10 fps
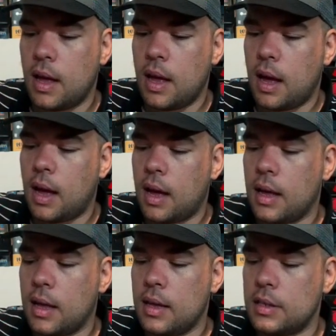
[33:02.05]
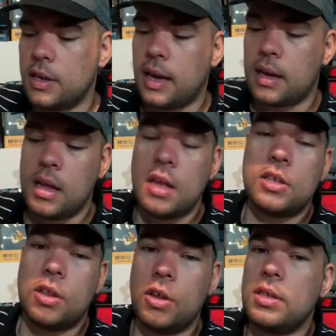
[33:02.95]
Uh, so yeah,
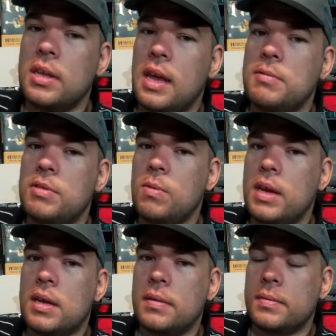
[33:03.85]
so those are the games of the week.